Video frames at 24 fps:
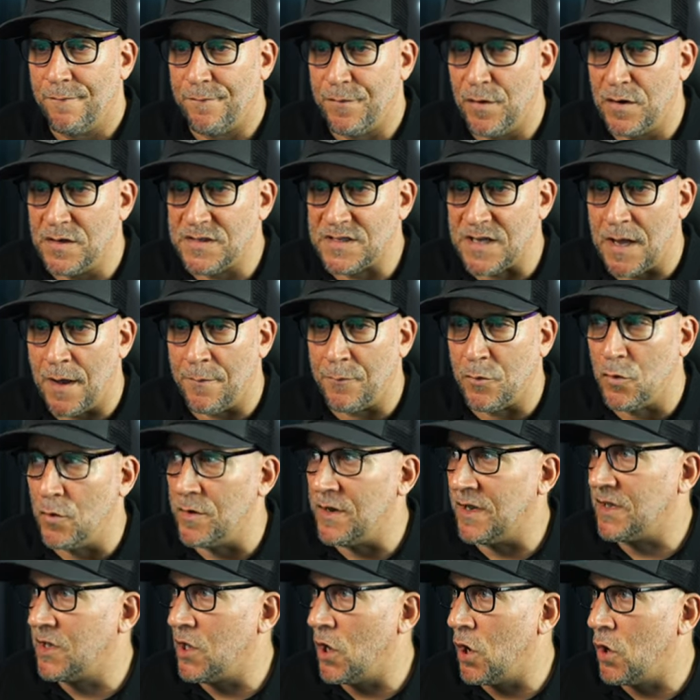first I'm going
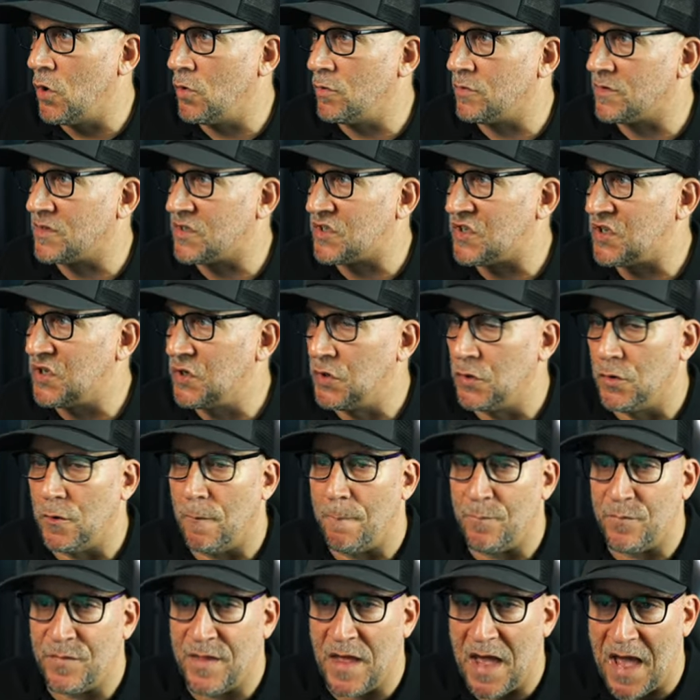to go
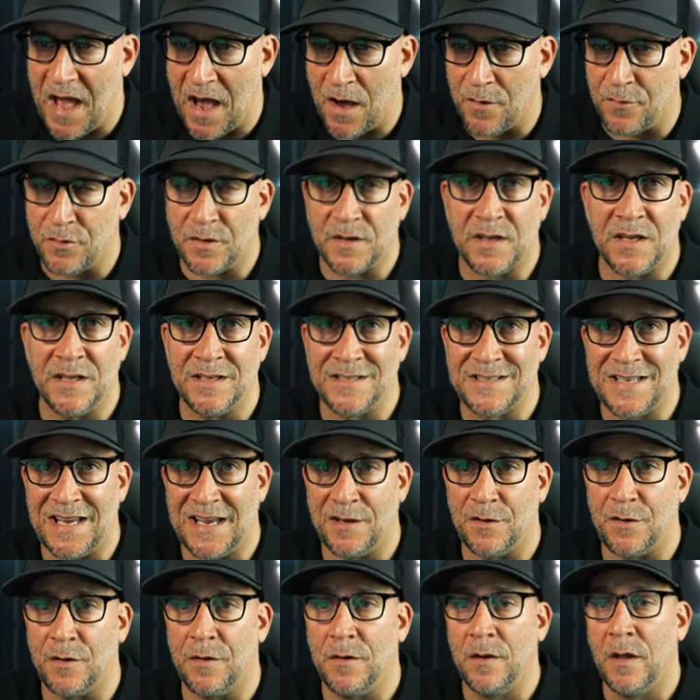to the outer
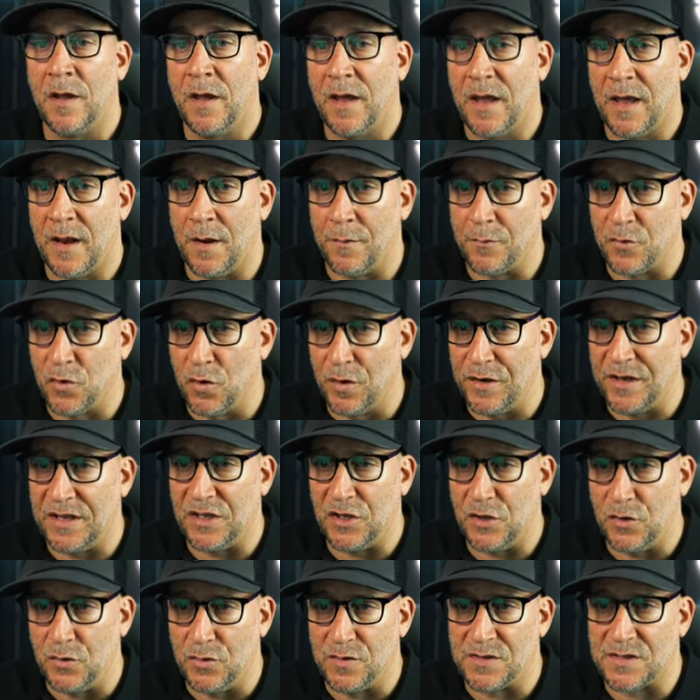container, and I'm going to
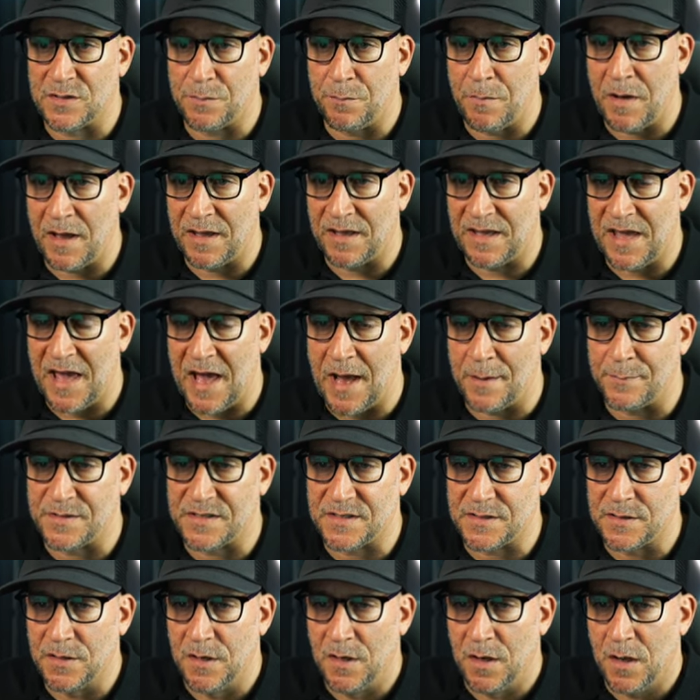use my
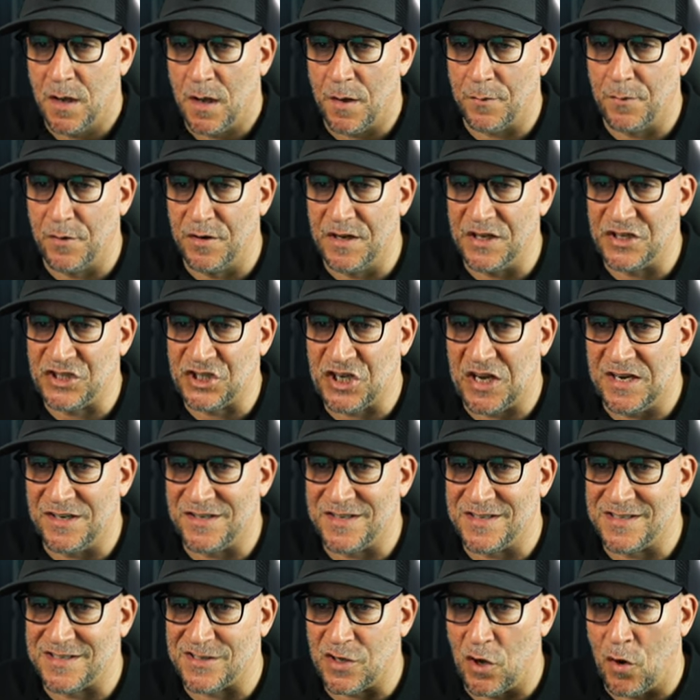gaps. I'm going to
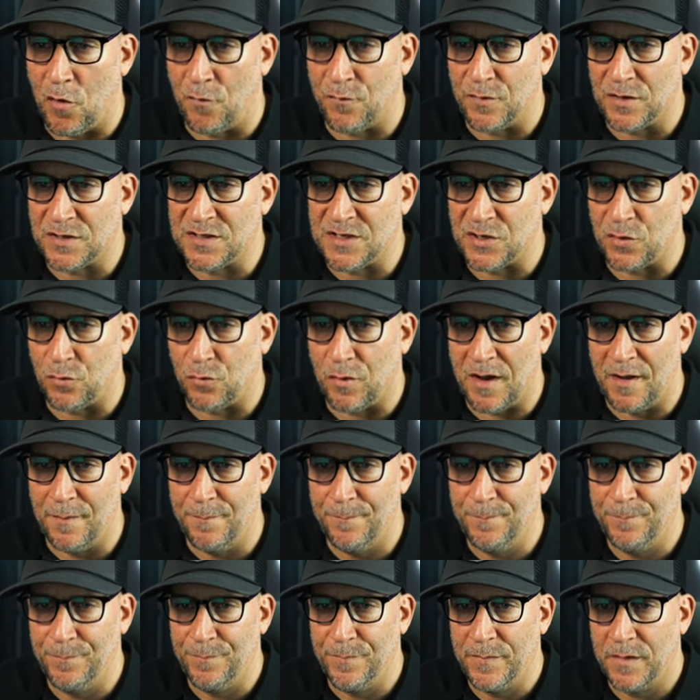change this over to
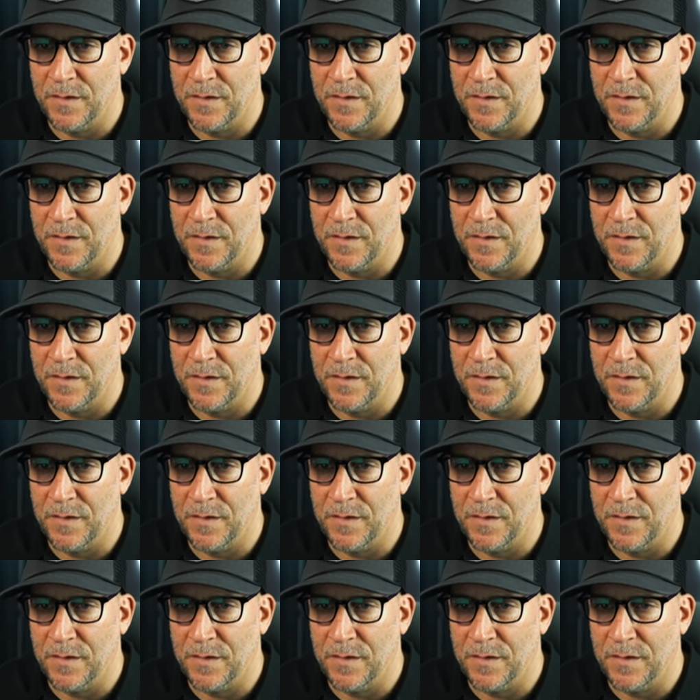rem,